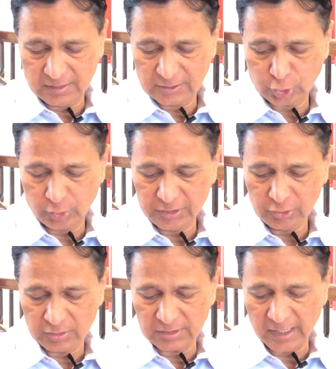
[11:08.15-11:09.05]
showing
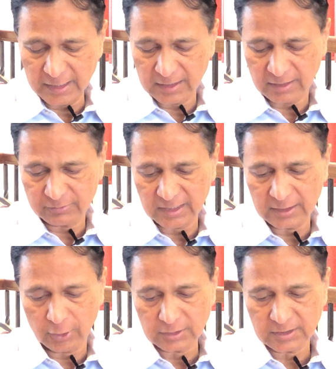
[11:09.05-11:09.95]
you a diagram that
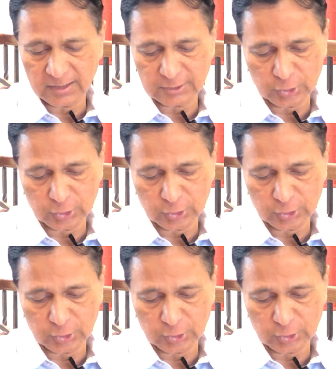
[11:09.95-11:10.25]
the author has